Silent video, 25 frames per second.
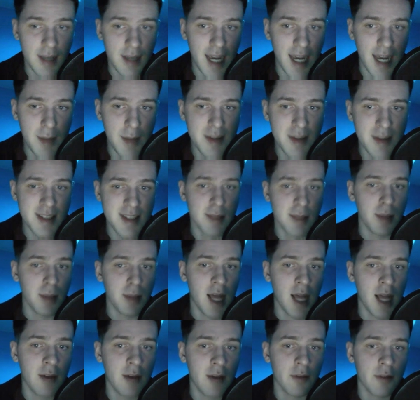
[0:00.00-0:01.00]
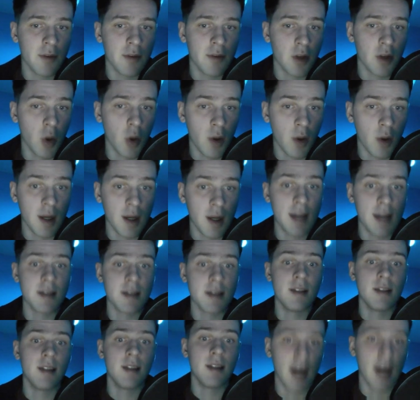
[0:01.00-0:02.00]
Diamonds is a platform for
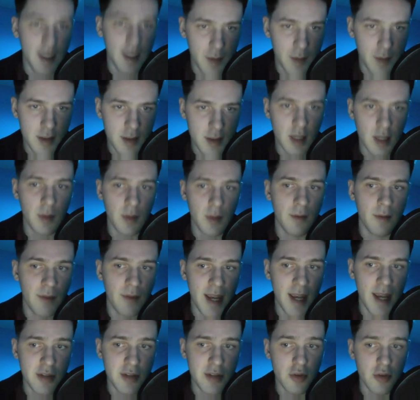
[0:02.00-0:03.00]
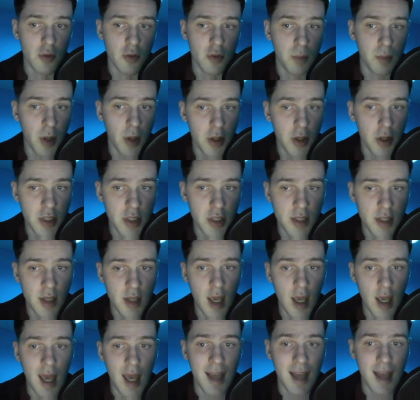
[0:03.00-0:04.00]
tokenizing diamonds, allowing investors to purchase
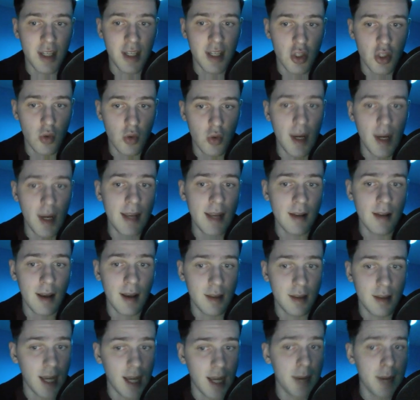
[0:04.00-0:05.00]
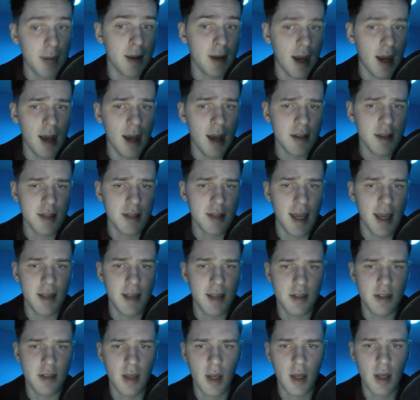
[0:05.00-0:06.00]
and trade diamond
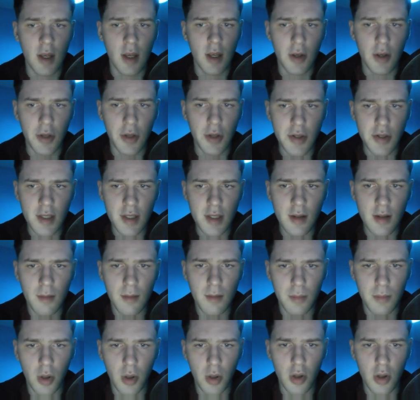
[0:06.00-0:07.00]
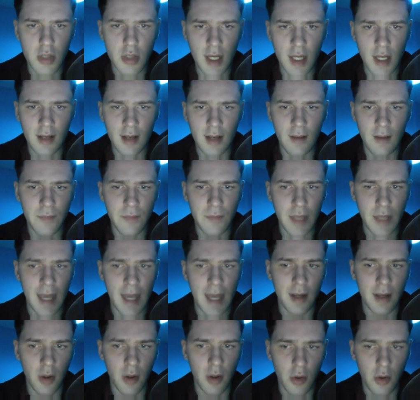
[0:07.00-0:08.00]
assets using blockchain
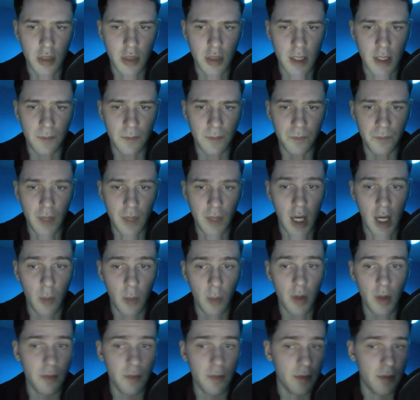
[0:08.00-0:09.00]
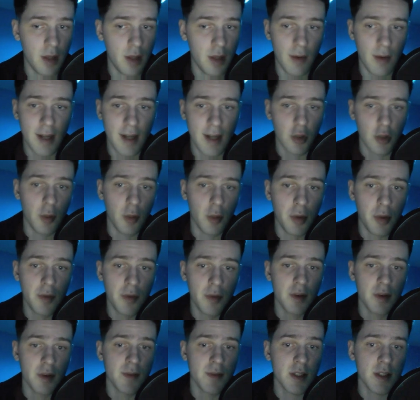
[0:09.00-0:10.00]
technology. And with the regulatory
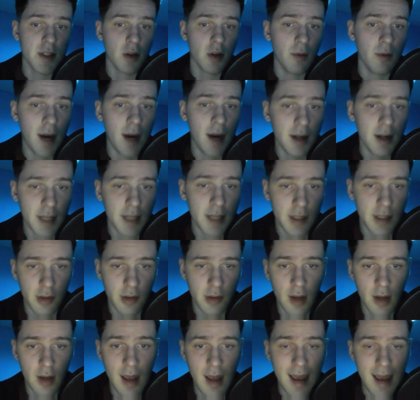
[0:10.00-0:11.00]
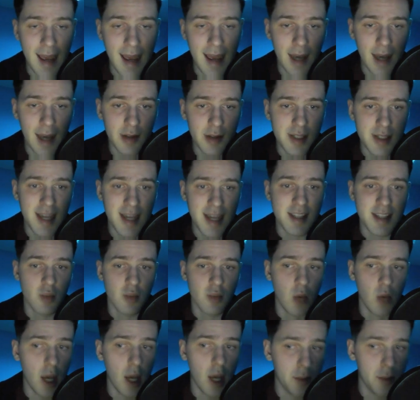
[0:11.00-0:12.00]
approval of physical validator, LCX
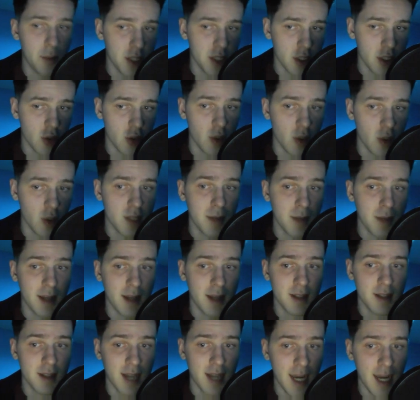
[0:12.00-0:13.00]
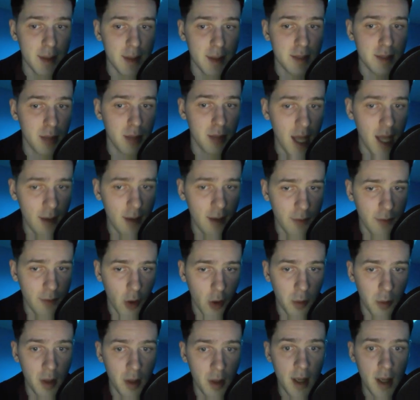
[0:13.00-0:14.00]
is well positioned to expand the diamonds
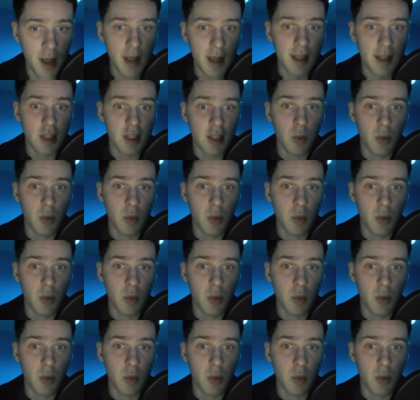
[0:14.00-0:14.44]
platform in